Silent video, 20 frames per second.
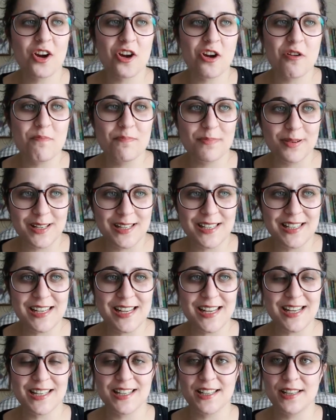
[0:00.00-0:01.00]

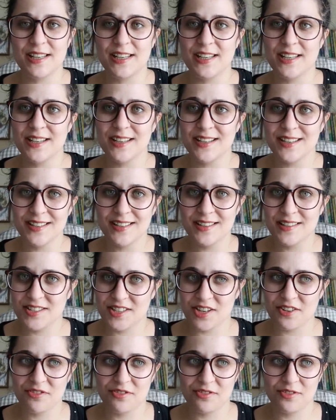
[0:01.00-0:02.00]
completely
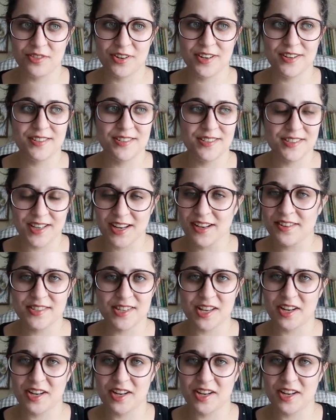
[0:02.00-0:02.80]
different skills.